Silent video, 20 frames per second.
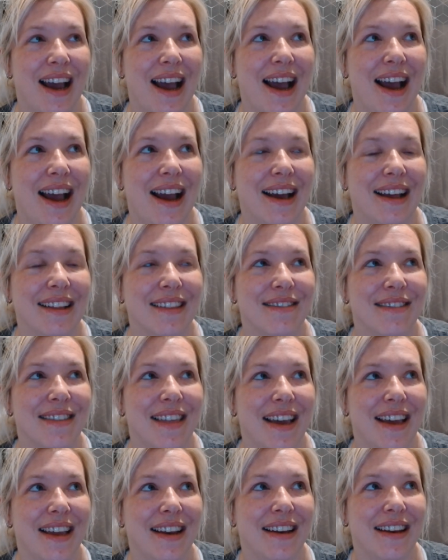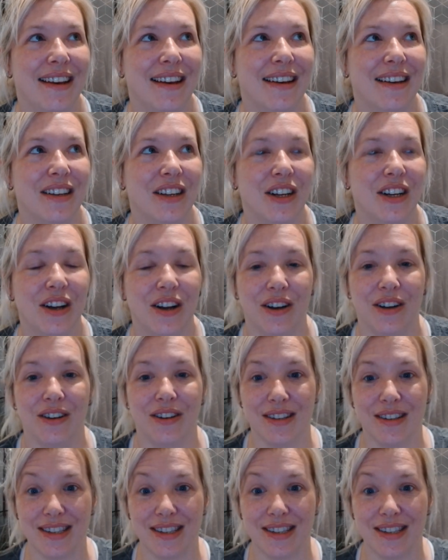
and then, you know, it's